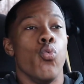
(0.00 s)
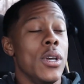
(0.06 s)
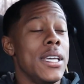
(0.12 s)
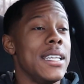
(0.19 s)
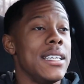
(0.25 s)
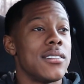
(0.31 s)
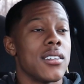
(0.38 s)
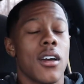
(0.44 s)

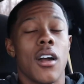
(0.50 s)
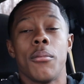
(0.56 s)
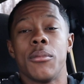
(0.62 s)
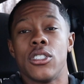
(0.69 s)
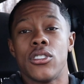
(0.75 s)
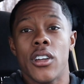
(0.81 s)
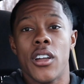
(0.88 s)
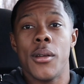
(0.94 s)
We need to
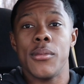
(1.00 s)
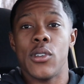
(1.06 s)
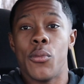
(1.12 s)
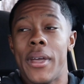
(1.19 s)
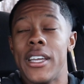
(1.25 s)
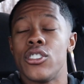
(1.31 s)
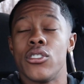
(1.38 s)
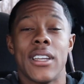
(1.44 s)
come to terms
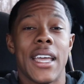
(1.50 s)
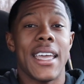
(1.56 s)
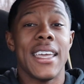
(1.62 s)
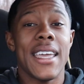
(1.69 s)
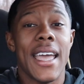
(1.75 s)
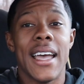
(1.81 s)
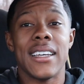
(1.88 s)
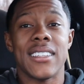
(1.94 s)
and make sure that
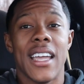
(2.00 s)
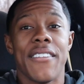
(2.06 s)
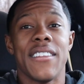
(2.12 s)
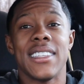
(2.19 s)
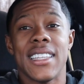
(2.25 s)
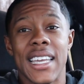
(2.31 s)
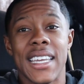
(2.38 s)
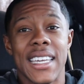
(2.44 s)
he has
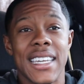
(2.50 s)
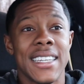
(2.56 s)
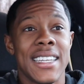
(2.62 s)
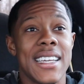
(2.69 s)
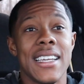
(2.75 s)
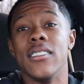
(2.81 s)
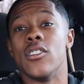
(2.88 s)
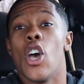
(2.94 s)
everything he
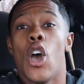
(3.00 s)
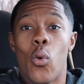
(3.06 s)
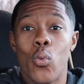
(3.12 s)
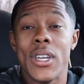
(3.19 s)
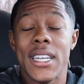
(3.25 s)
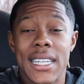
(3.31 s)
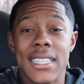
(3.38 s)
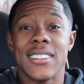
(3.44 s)
needs.
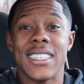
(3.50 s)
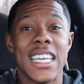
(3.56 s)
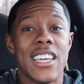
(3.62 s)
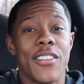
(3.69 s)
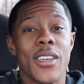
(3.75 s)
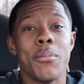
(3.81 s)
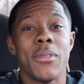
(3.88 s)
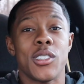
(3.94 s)
We need to
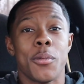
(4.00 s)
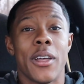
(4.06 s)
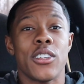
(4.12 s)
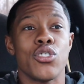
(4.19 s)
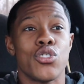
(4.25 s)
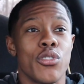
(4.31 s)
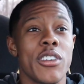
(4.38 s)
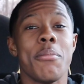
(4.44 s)
give him the
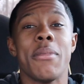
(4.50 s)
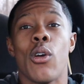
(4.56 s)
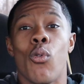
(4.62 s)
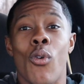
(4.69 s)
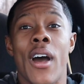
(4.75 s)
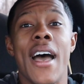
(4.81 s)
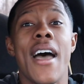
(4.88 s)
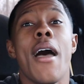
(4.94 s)
special
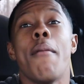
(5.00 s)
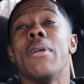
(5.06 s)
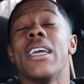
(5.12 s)
treatment. Why?